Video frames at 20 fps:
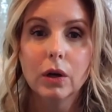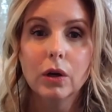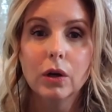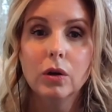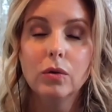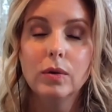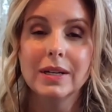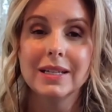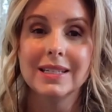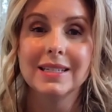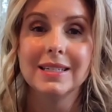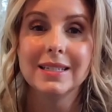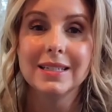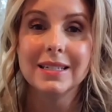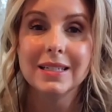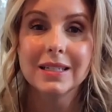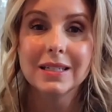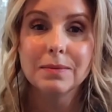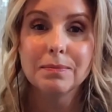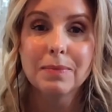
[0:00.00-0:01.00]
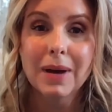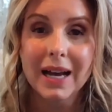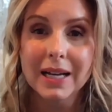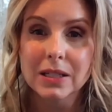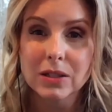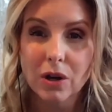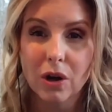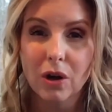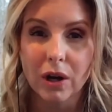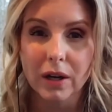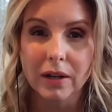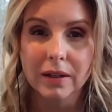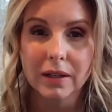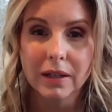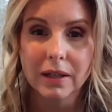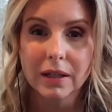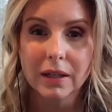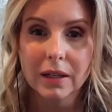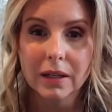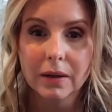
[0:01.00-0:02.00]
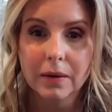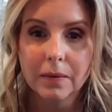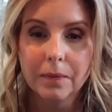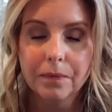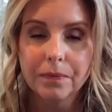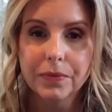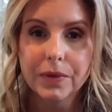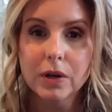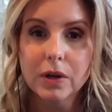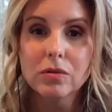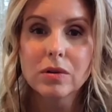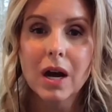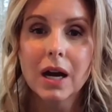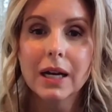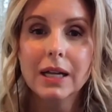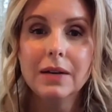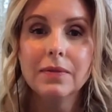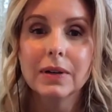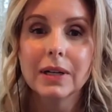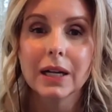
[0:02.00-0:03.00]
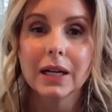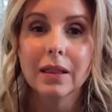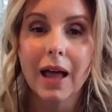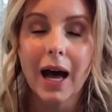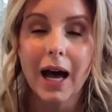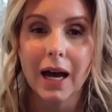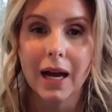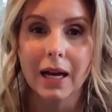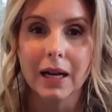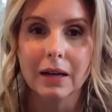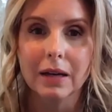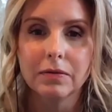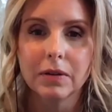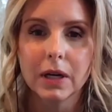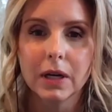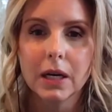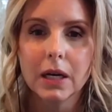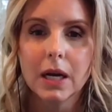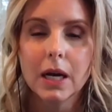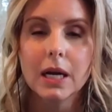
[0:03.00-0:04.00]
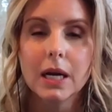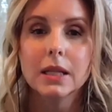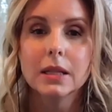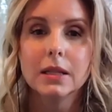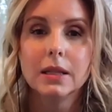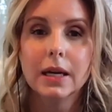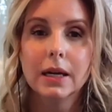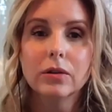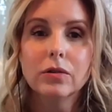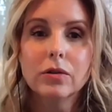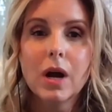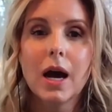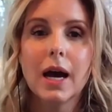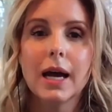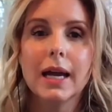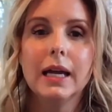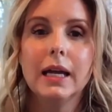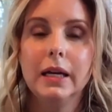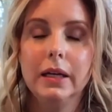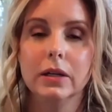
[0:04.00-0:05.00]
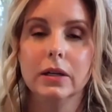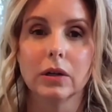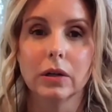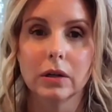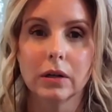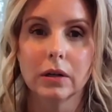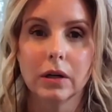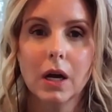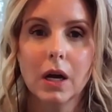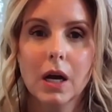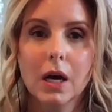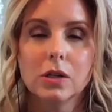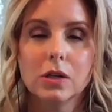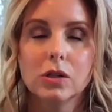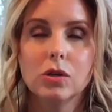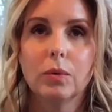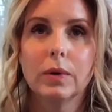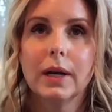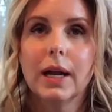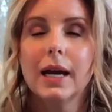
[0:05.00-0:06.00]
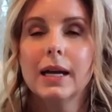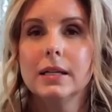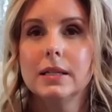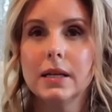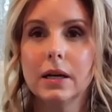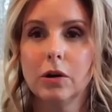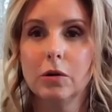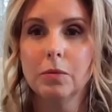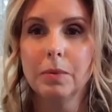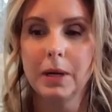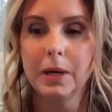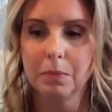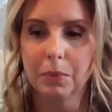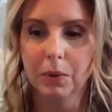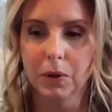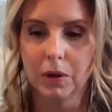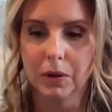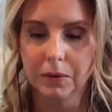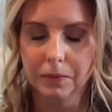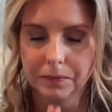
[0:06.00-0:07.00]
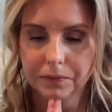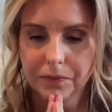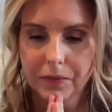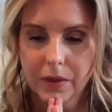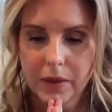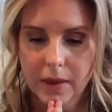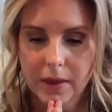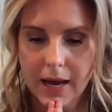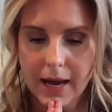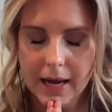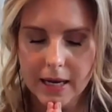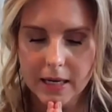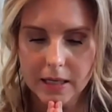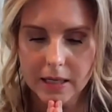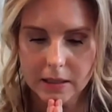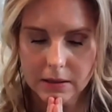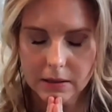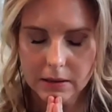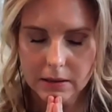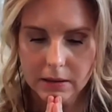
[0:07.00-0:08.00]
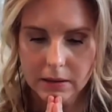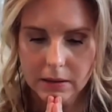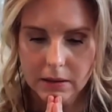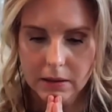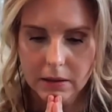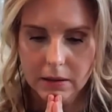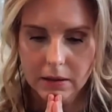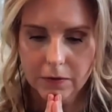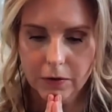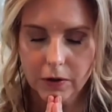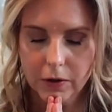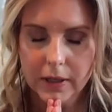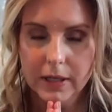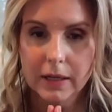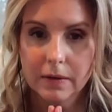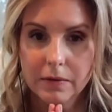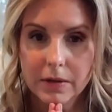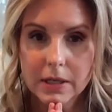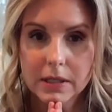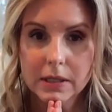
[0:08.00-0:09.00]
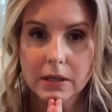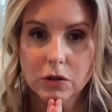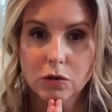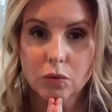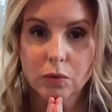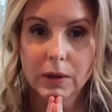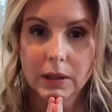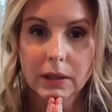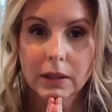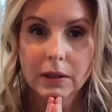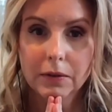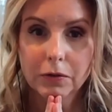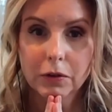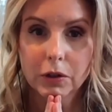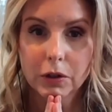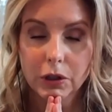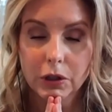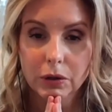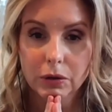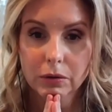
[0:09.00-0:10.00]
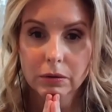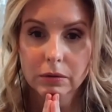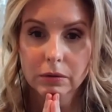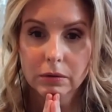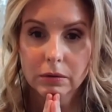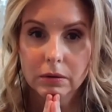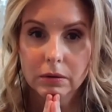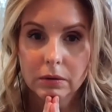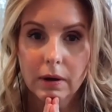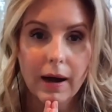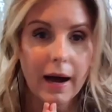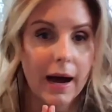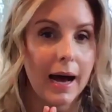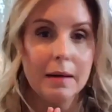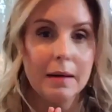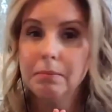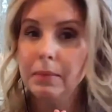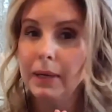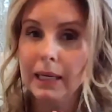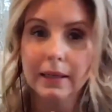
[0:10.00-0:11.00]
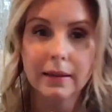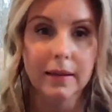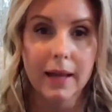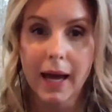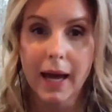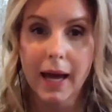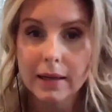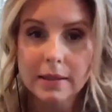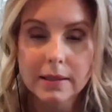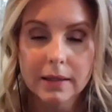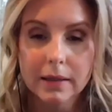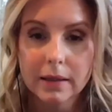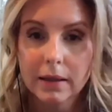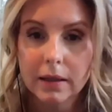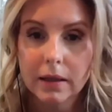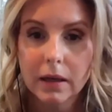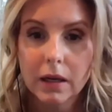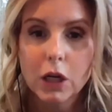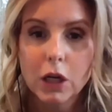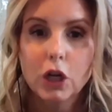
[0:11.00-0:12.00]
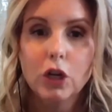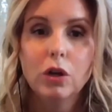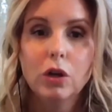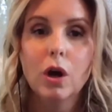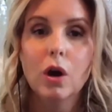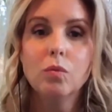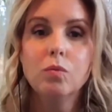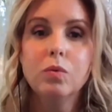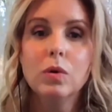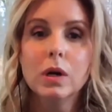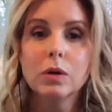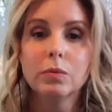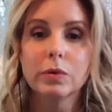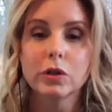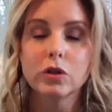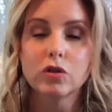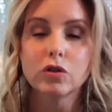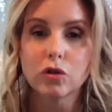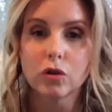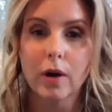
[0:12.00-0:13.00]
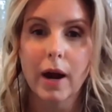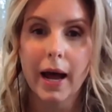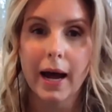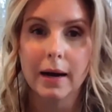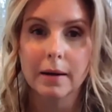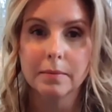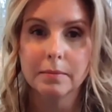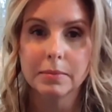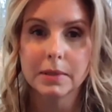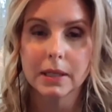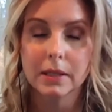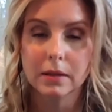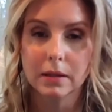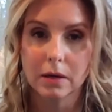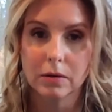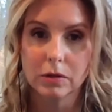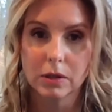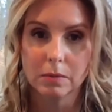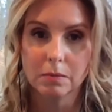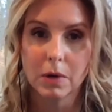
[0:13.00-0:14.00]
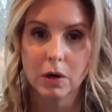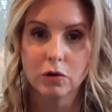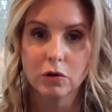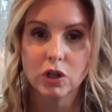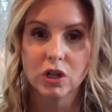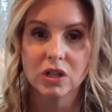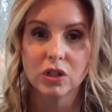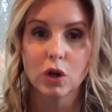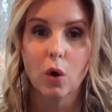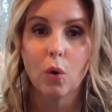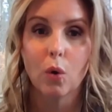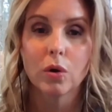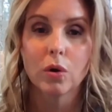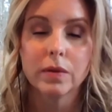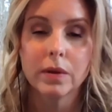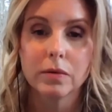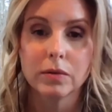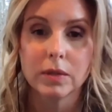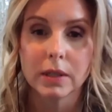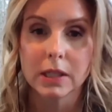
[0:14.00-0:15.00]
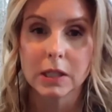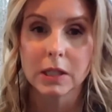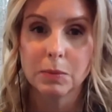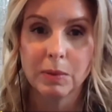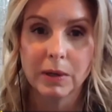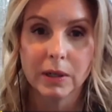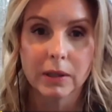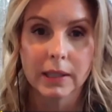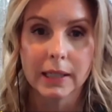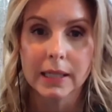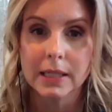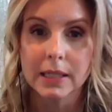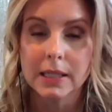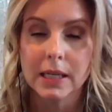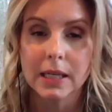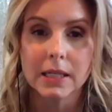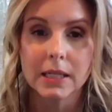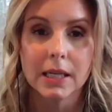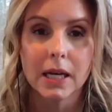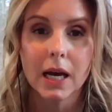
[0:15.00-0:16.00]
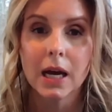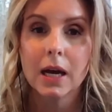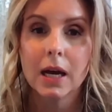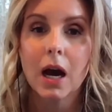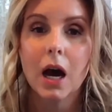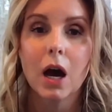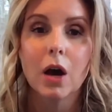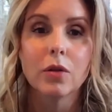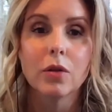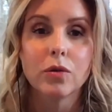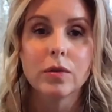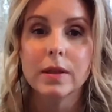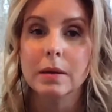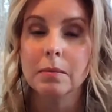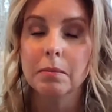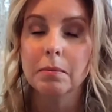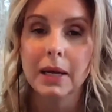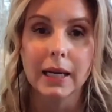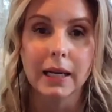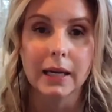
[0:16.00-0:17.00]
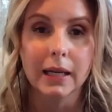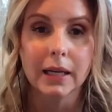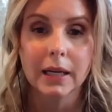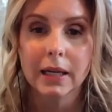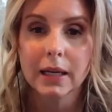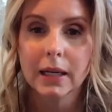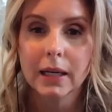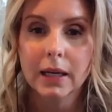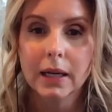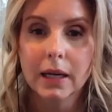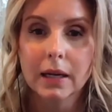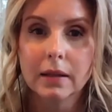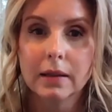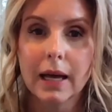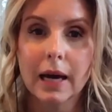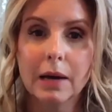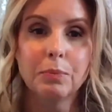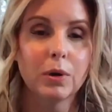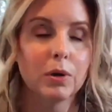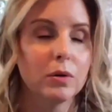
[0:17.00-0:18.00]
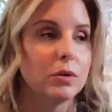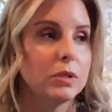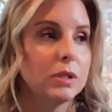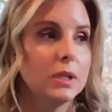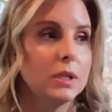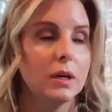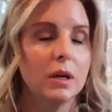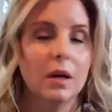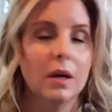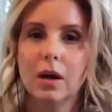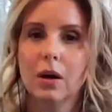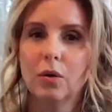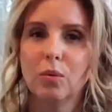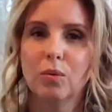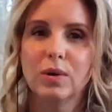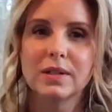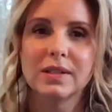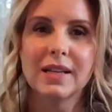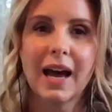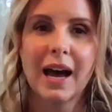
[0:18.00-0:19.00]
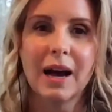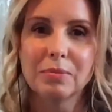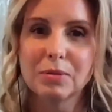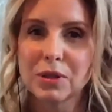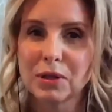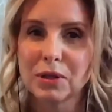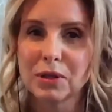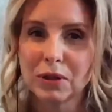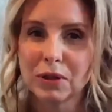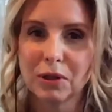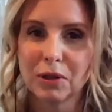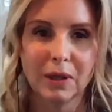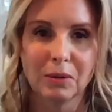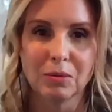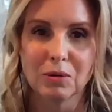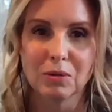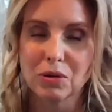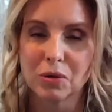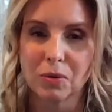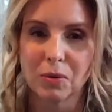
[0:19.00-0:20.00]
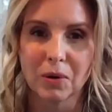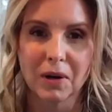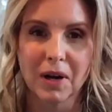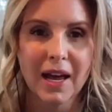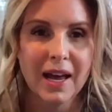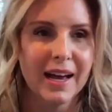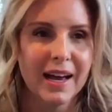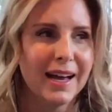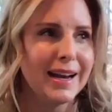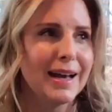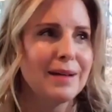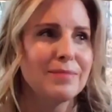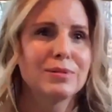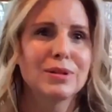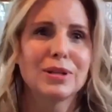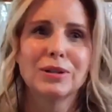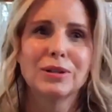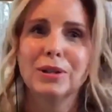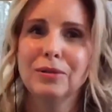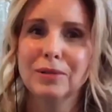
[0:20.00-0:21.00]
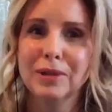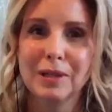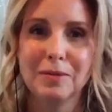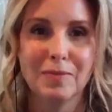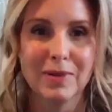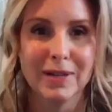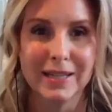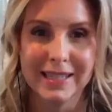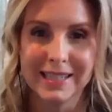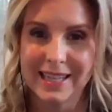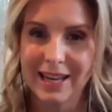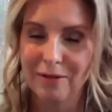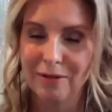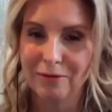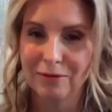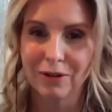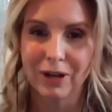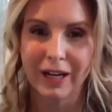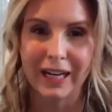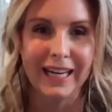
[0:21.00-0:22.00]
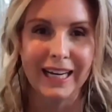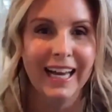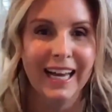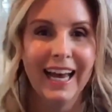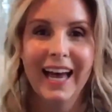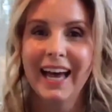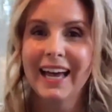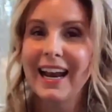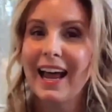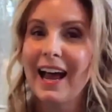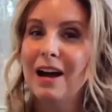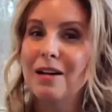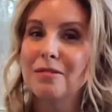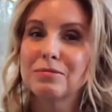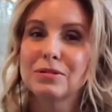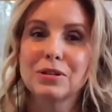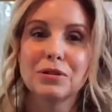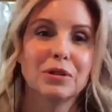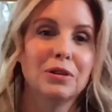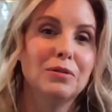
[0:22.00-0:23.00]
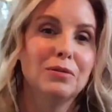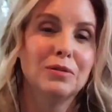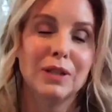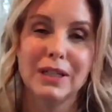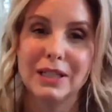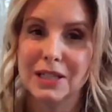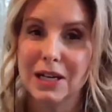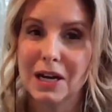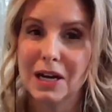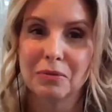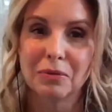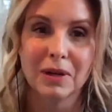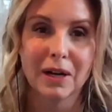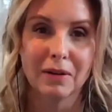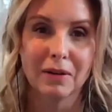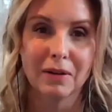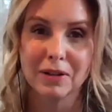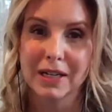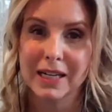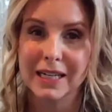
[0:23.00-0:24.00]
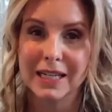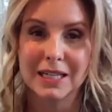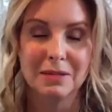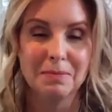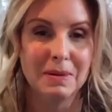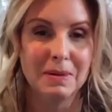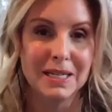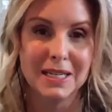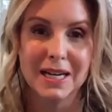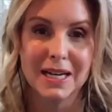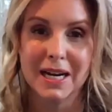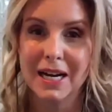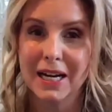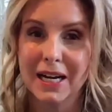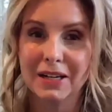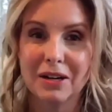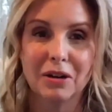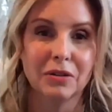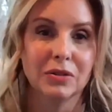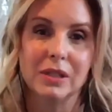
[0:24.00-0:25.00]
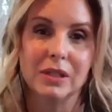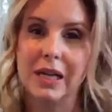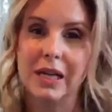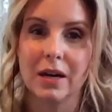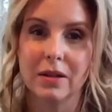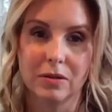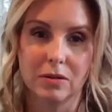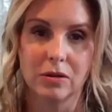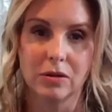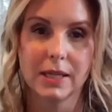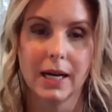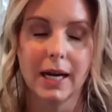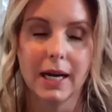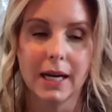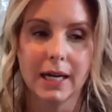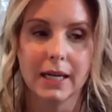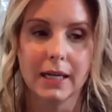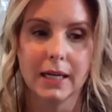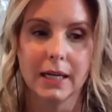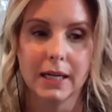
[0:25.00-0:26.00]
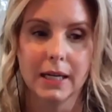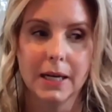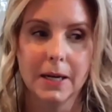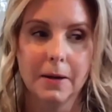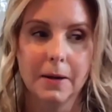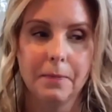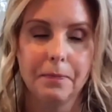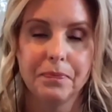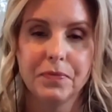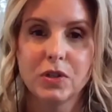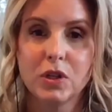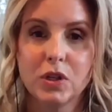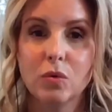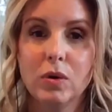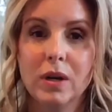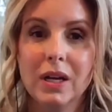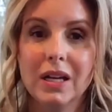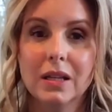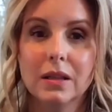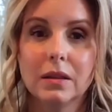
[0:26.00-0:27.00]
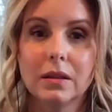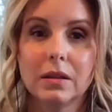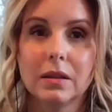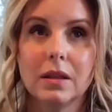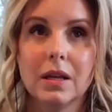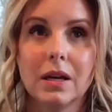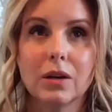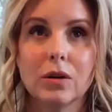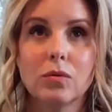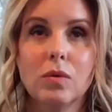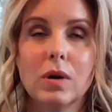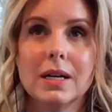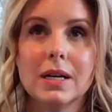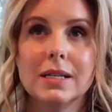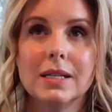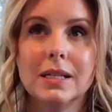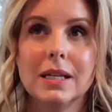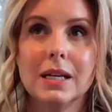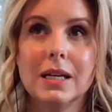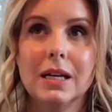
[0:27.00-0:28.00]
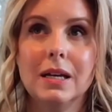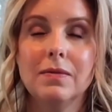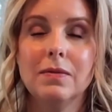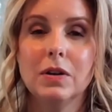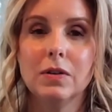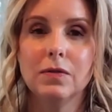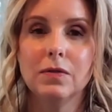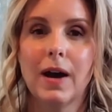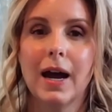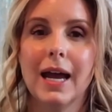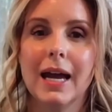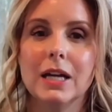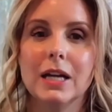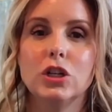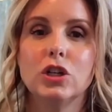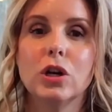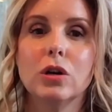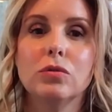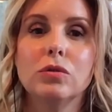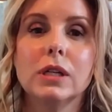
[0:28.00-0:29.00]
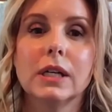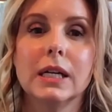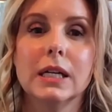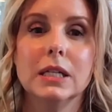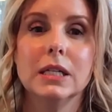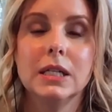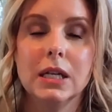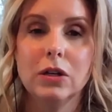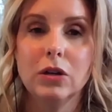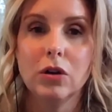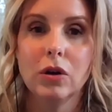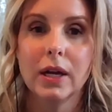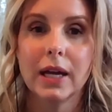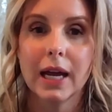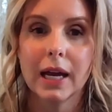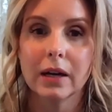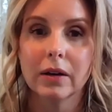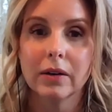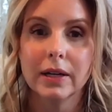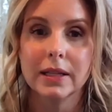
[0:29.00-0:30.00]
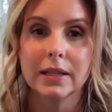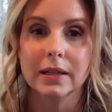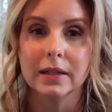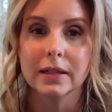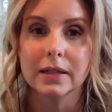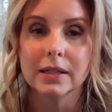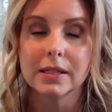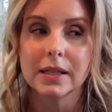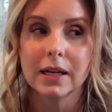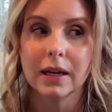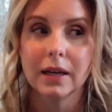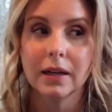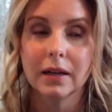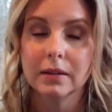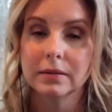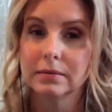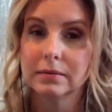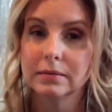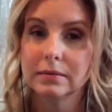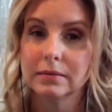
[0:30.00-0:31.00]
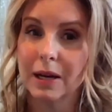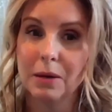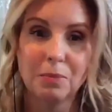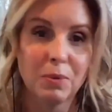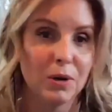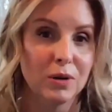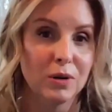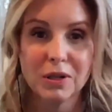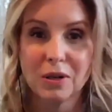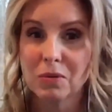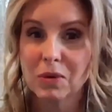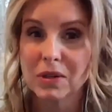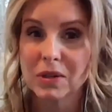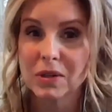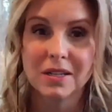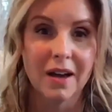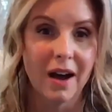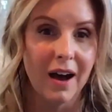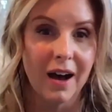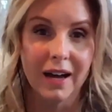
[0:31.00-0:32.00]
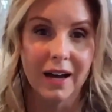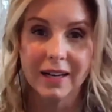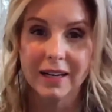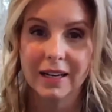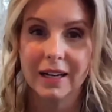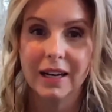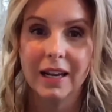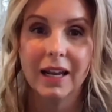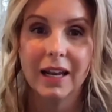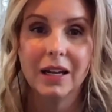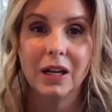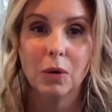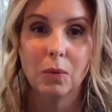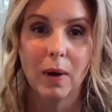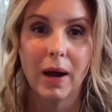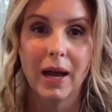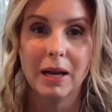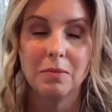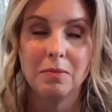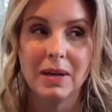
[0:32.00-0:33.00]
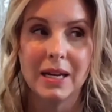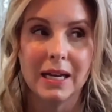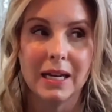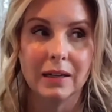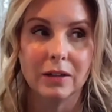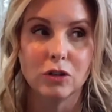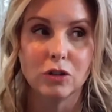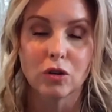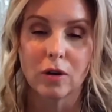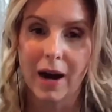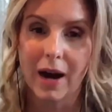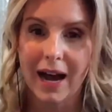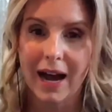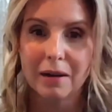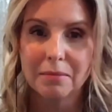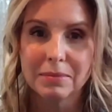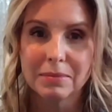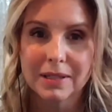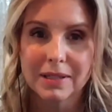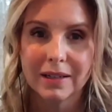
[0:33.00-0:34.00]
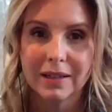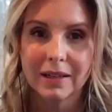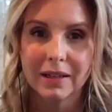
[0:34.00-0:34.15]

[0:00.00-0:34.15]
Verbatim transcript: who is passed on Yes. They're not even alive. They're not here. So when I tell people that forgiveness is really for you, I mean that. Mm-hmm. No one was trapped in those emotions or those experiences other than me. Yeah. That person was absolutely restored, had absolutely been set free, had absolutely done whatever needed to be done on the other side. So there was, even if I had chose to continue to carry this, that person was not in any way being trapped